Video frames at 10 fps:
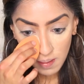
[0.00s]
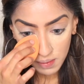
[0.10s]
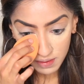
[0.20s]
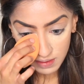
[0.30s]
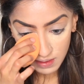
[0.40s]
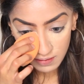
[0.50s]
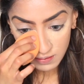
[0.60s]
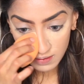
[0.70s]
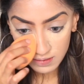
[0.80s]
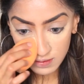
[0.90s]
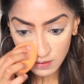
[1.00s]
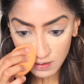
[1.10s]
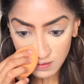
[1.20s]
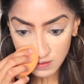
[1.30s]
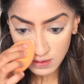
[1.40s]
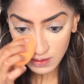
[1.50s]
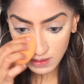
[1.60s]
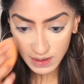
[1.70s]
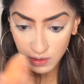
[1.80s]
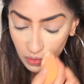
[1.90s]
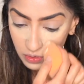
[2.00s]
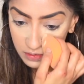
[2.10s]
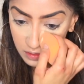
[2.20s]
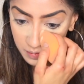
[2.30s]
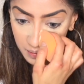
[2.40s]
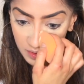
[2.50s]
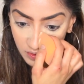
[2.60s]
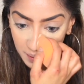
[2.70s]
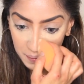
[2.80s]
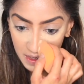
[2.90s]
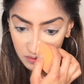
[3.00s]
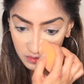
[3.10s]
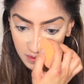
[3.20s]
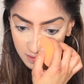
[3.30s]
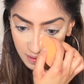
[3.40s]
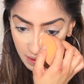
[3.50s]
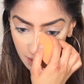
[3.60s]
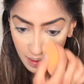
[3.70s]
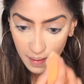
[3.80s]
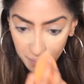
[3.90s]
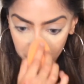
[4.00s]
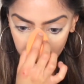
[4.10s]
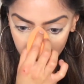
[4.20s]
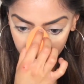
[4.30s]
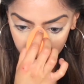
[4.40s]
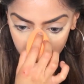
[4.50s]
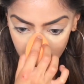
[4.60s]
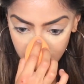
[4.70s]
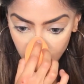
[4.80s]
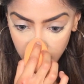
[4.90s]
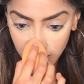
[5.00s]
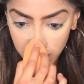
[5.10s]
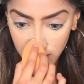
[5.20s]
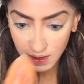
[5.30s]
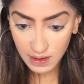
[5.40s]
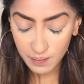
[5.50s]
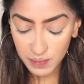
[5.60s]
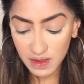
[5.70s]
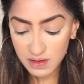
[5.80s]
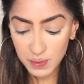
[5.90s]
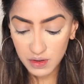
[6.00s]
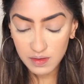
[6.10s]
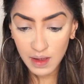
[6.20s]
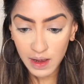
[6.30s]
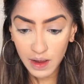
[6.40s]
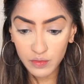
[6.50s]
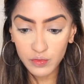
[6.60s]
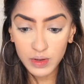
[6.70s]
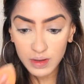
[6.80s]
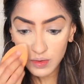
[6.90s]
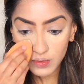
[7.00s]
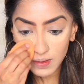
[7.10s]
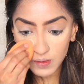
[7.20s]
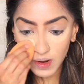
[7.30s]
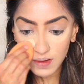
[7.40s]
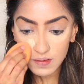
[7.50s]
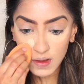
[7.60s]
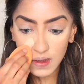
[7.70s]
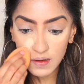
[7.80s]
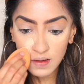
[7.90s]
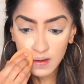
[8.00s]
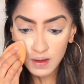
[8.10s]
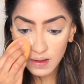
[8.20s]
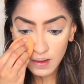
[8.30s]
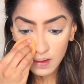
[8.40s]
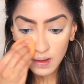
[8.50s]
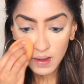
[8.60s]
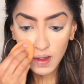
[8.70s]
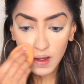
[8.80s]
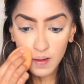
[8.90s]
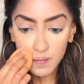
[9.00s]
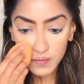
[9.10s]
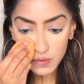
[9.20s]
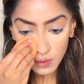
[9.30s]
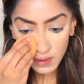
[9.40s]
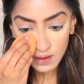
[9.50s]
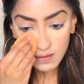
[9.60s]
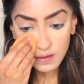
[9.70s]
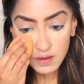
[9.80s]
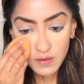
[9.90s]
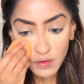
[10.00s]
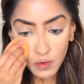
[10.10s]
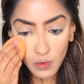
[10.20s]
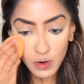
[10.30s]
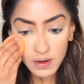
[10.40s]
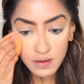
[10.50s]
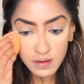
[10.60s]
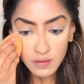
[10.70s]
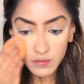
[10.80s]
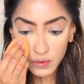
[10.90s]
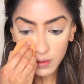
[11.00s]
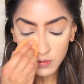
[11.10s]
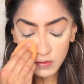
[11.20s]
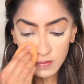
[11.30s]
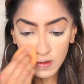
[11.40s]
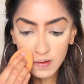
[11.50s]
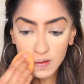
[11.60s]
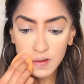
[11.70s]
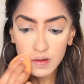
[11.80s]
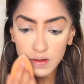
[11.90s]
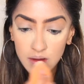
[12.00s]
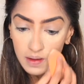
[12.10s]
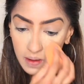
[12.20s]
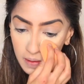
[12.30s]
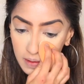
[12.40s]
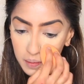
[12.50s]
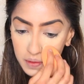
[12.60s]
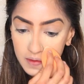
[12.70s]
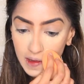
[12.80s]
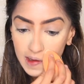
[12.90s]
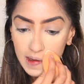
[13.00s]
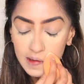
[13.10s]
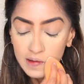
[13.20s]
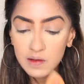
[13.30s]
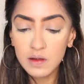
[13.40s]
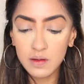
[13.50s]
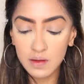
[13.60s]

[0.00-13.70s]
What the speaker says: because then it does start to cling onto my dry patches, but that's only me. That's because I have really dry skin. So I like to leave it on for just a couple of seconds